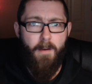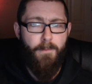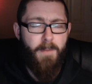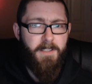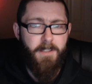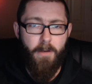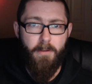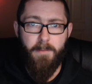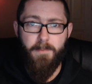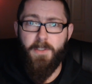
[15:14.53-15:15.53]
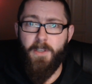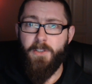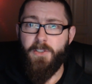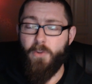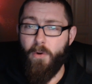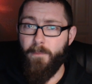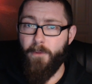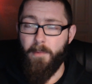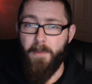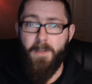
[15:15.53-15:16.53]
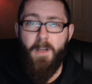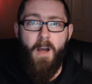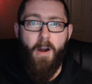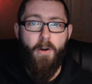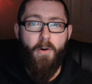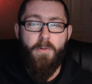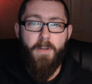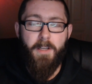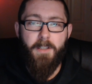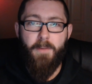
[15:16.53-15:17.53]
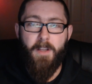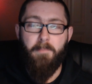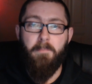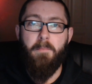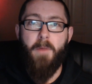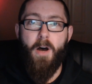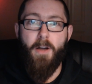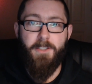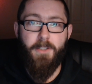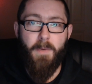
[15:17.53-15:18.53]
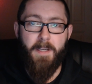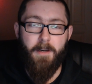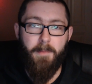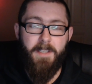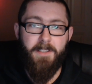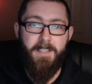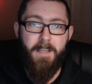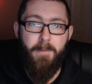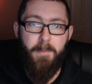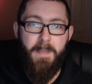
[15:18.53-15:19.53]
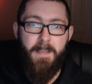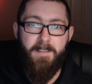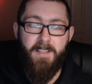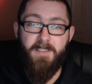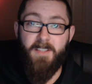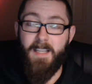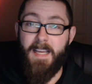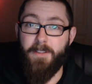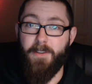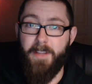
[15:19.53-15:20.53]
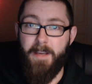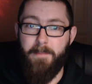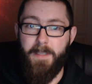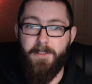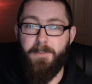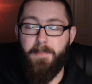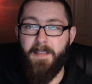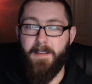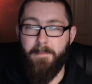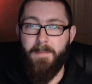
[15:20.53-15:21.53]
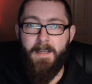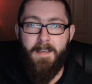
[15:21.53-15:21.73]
Flesh Golems, Storm Vermin are all going to develop much quicker because the MVP tends to land on them because you pick them.